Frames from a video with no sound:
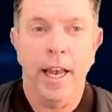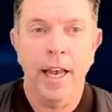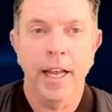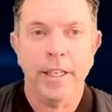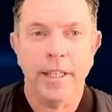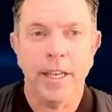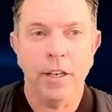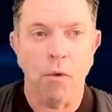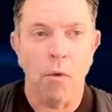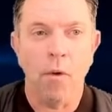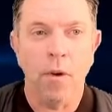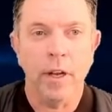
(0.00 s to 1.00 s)
Let's get
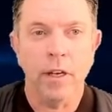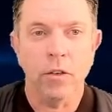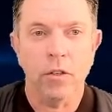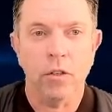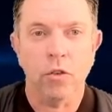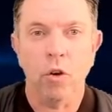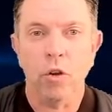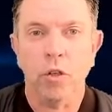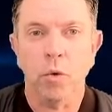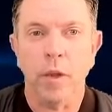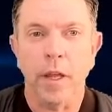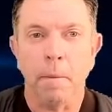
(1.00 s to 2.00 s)

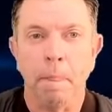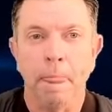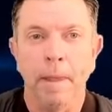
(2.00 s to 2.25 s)
started with it.